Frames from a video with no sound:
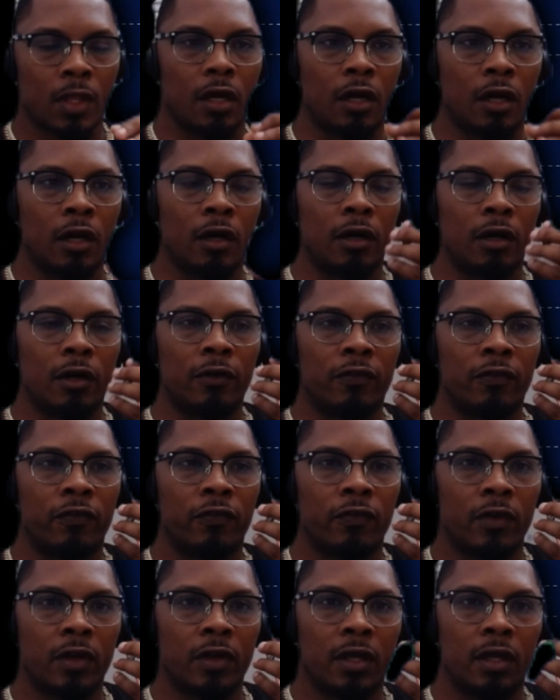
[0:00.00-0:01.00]

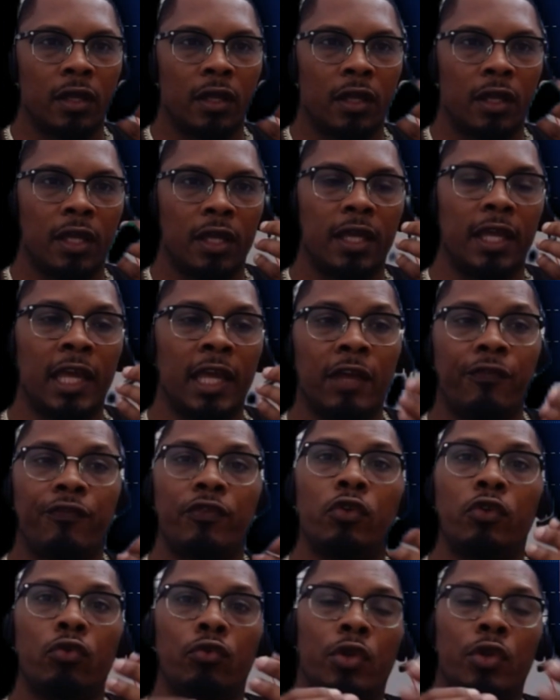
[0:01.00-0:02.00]
of, if
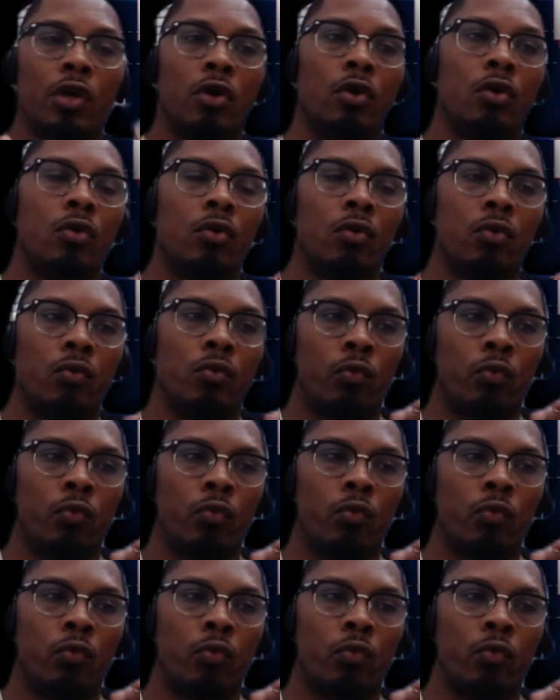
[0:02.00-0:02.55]
you know